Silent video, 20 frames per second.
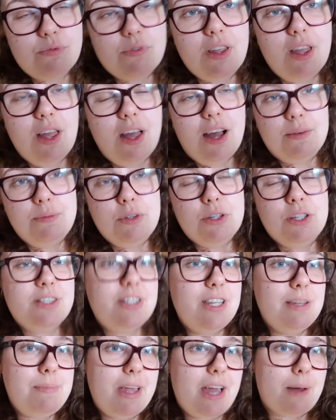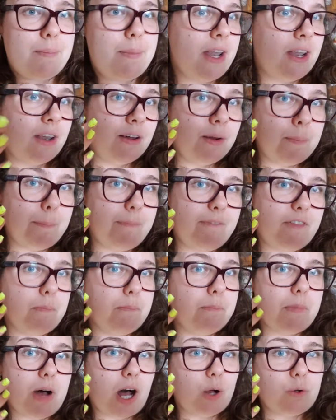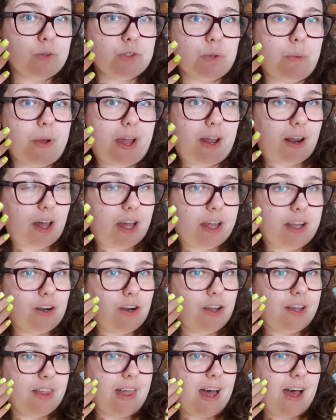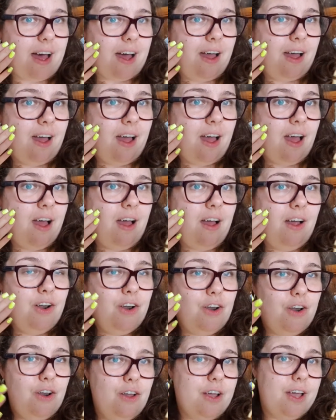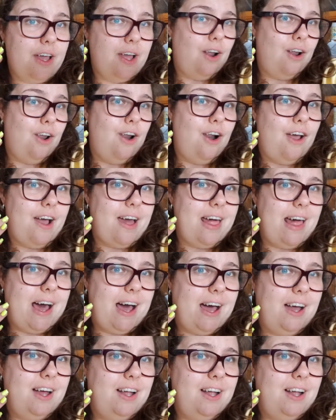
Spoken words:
You can see me coming from miles away. Like, look at that. Look at that.